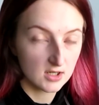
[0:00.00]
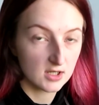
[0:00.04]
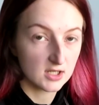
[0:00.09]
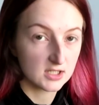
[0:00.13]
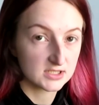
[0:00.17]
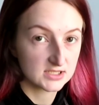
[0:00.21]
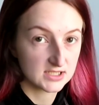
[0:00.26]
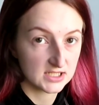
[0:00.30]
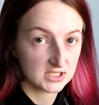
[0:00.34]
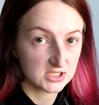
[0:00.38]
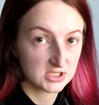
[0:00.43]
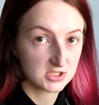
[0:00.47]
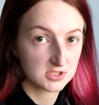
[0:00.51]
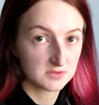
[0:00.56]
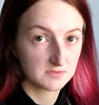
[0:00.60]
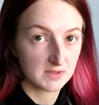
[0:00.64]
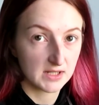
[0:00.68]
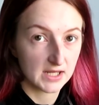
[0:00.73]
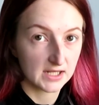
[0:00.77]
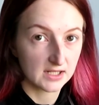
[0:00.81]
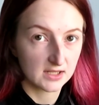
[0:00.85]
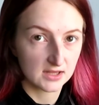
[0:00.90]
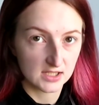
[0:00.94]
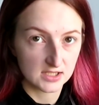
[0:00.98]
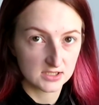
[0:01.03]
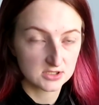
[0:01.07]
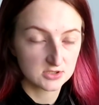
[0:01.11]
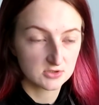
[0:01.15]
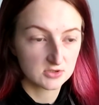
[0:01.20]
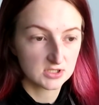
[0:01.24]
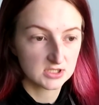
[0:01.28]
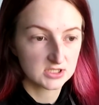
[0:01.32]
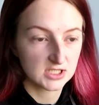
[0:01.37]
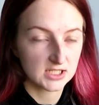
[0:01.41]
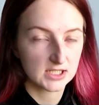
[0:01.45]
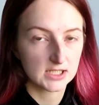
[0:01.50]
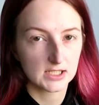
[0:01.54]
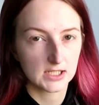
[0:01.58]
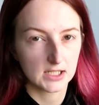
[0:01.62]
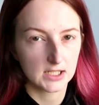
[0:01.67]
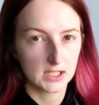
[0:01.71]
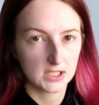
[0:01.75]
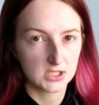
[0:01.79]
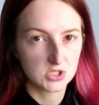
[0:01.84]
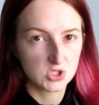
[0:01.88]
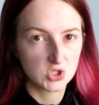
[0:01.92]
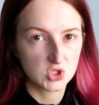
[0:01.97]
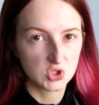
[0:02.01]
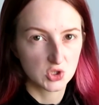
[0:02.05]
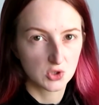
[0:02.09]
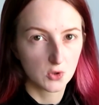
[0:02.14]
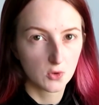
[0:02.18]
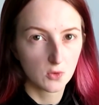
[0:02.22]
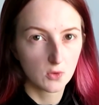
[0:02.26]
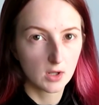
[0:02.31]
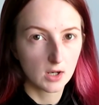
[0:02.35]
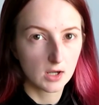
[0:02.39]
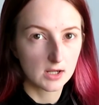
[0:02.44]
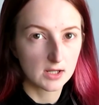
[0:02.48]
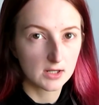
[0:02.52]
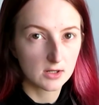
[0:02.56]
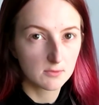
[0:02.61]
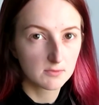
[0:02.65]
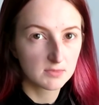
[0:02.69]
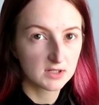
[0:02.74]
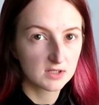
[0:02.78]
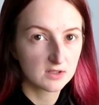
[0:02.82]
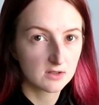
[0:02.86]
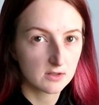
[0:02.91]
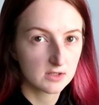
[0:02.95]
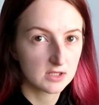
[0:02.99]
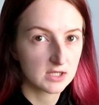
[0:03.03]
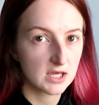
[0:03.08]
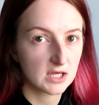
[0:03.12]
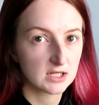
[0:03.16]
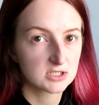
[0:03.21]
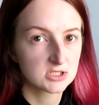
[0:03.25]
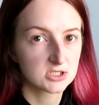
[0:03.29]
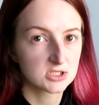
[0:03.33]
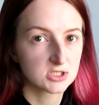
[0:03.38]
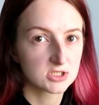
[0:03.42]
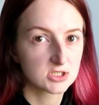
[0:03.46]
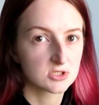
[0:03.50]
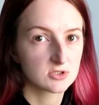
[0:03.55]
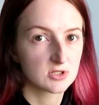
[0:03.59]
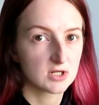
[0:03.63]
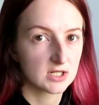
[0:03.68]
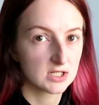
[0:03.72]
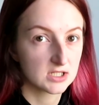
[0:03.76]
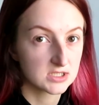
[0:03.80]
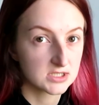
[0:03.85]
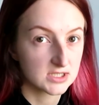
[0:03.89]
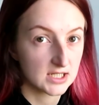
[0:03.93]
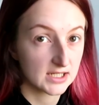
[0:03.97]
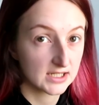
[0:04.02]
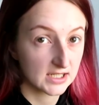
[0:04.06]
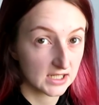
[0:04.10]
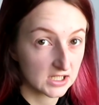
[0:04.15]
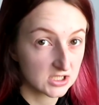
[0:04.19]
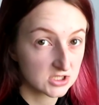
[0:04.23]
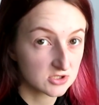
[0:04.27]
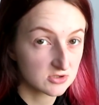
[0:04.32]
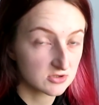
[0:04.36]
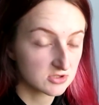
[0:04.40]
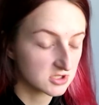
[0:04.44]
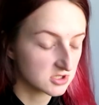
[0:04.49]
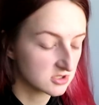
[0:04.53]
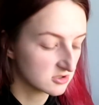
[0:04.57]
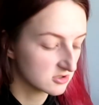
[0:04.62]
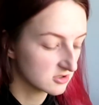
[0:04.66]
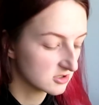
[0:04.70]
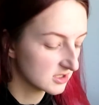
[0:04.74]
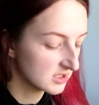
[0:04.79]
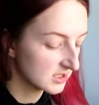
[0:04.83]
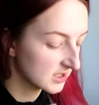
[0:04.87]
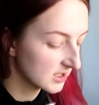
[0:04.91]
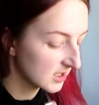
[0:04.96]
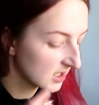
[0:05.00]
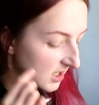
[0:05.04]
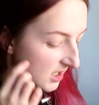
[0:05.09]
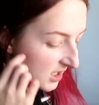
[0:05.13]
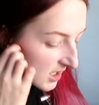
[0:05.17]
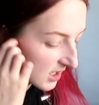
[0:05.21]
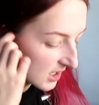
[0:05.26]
attach them like that to the jacket and then sew a little bit on the edges so that it's like extra sturdy.